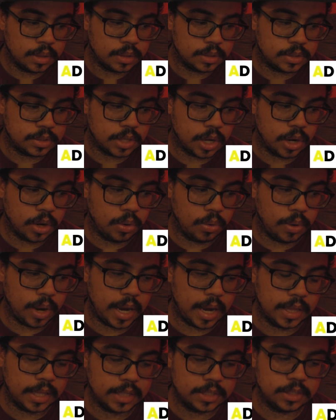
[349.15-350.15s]
So
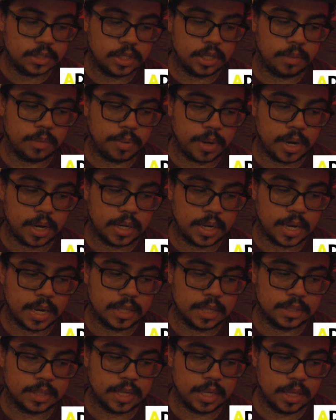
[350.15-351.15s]
I listened to the
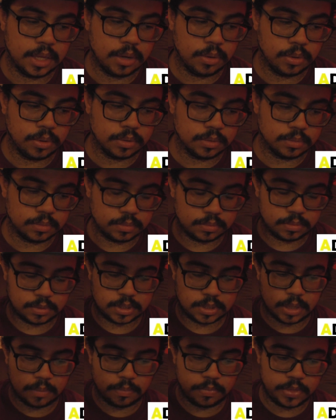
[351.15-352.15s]
podcast, and there were
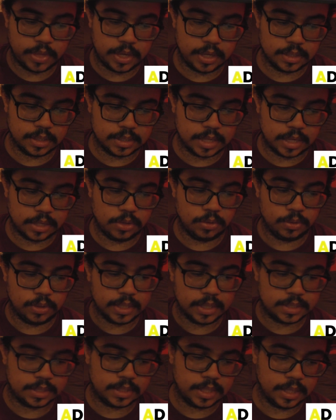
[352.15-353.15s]
some things that you
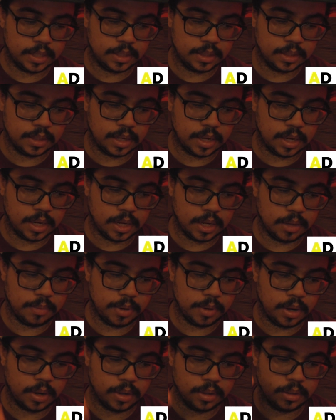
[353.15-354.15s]
listed
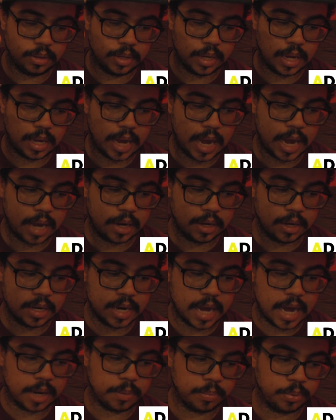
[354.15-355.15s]
on how to
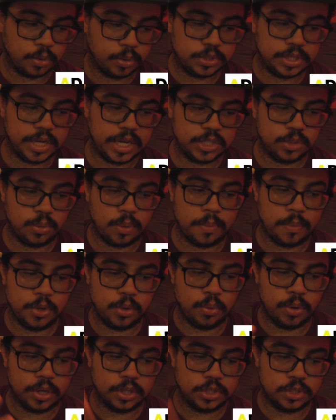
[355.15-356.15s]
not approach Asian women
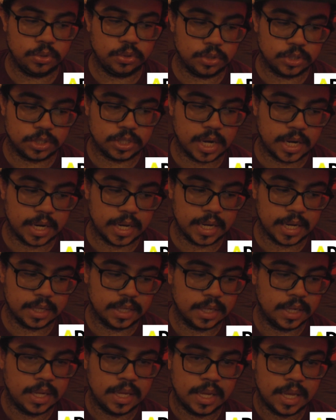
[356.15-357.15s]
you want to shoot your shot
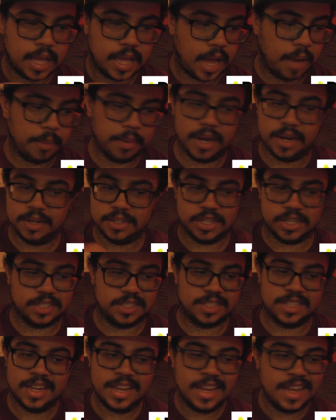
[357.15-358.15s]
at. I'm going to
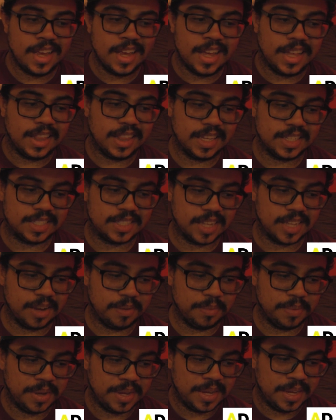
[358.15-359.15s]
just list
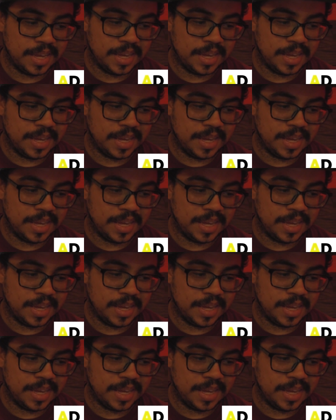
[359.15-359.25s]
them.